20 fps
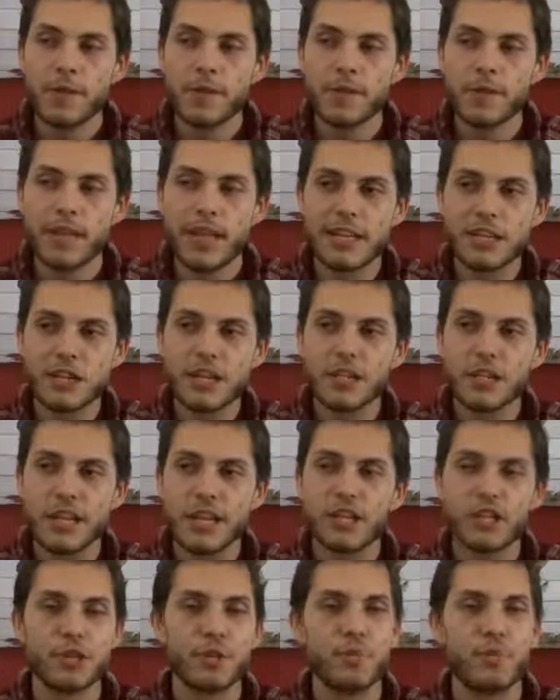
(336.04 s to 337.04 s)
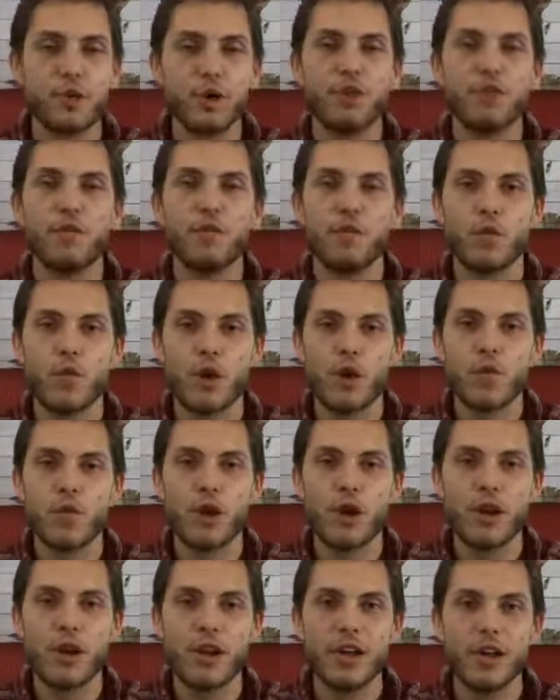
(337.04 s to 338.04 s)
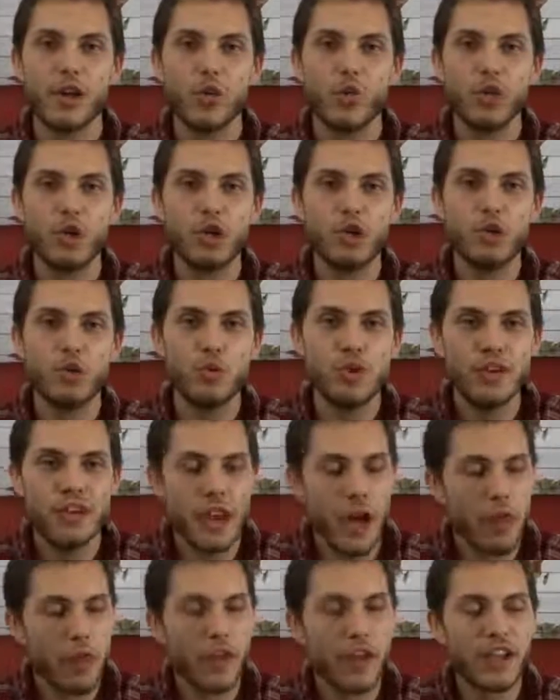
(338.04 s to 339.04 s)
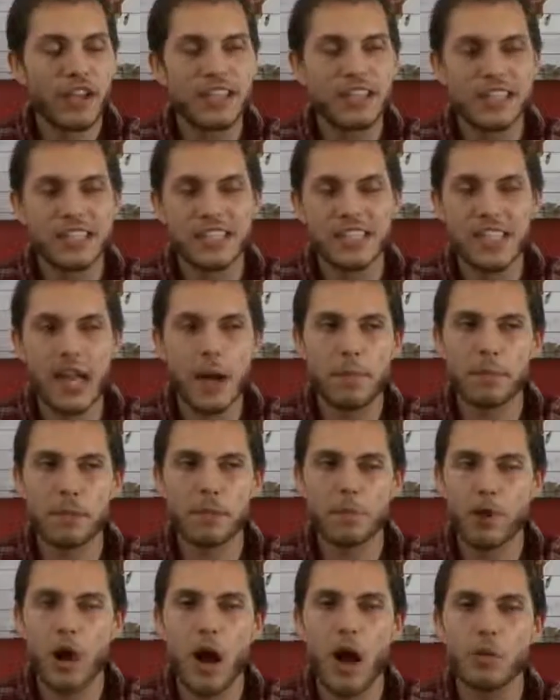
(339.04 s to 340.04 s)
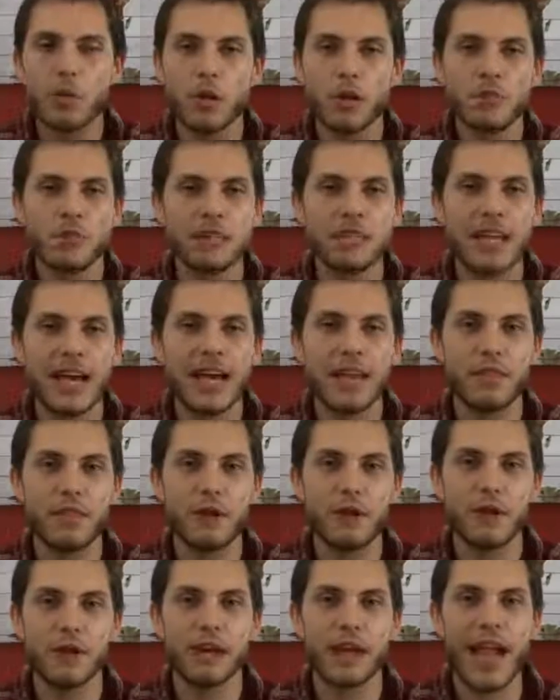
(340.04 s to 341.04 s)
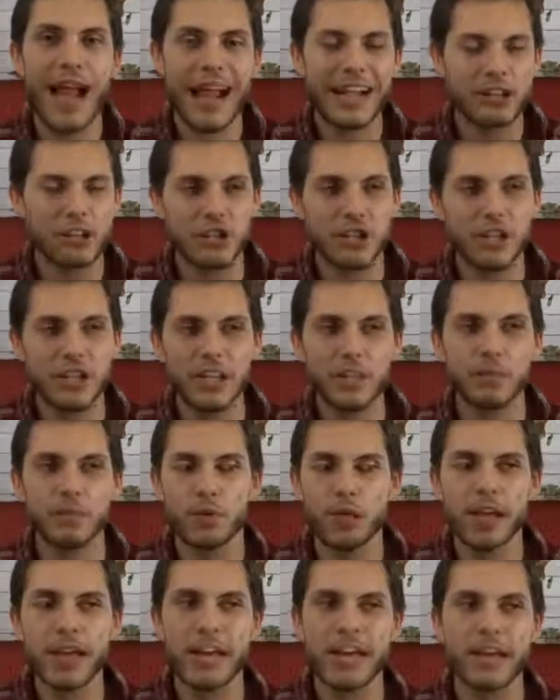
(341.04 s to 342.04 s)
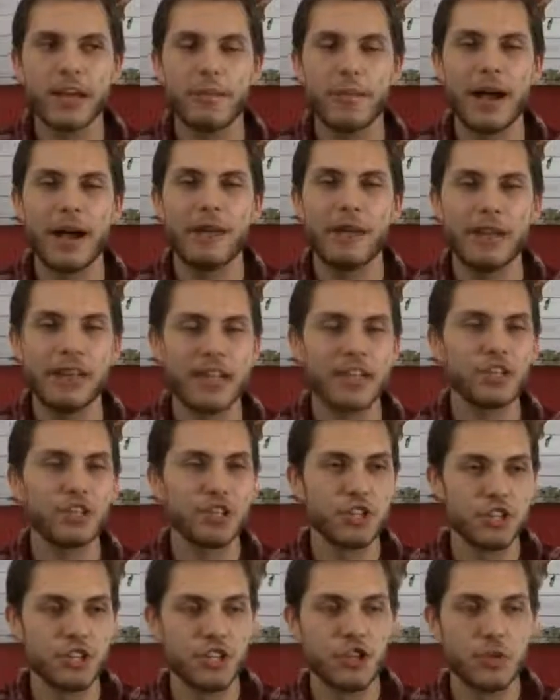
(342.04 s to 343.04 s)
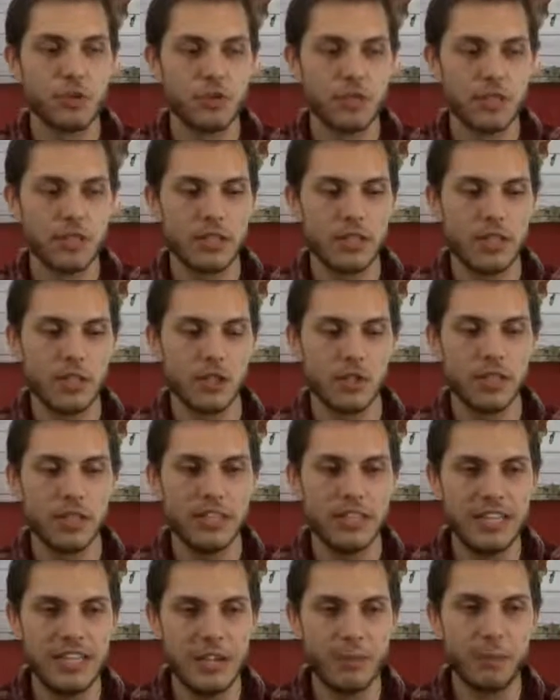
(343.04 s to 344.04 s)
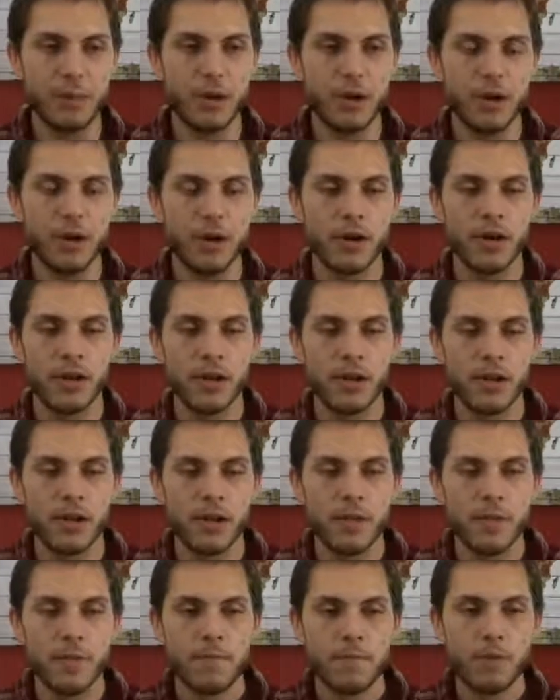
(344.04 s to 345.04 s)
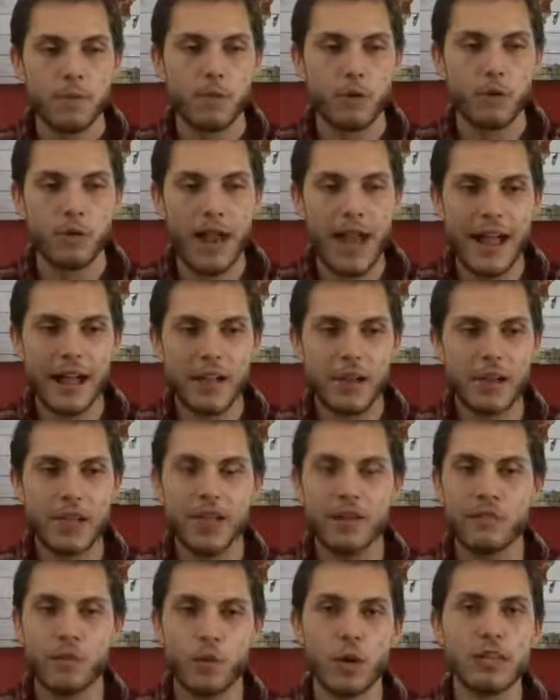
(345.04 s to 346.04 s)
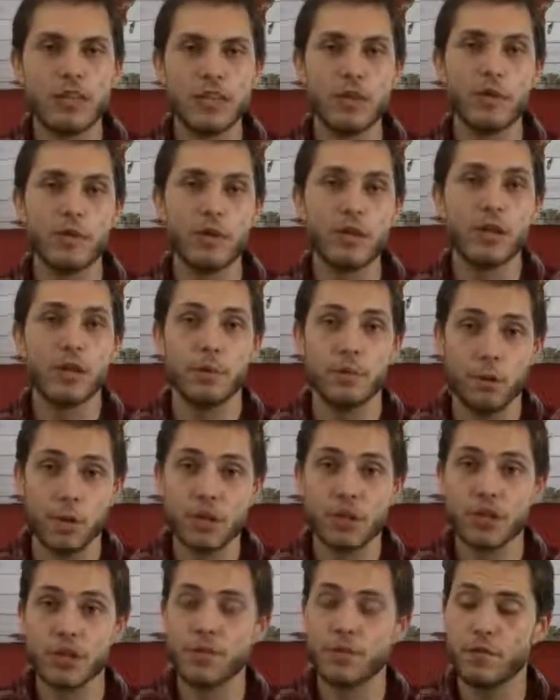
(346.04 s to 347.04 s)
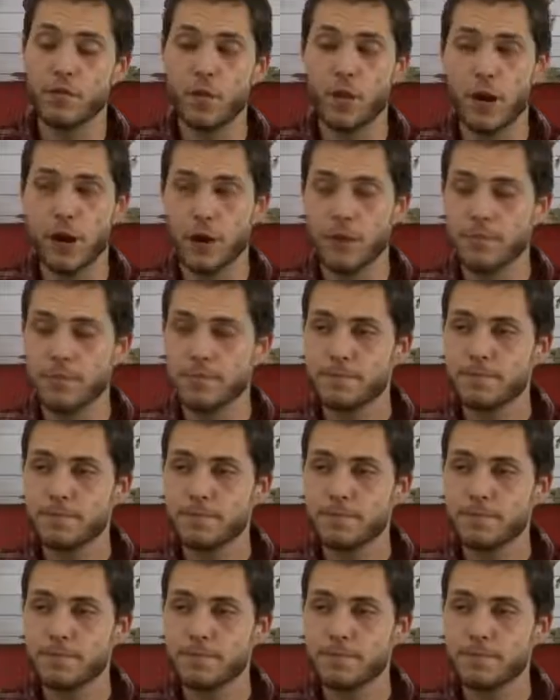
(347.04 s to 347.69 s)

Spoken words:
the legislation put forward would do nothing to stop the problems that they're actually complaining about, and that just shows, the deeper morality of what they're really pushing for.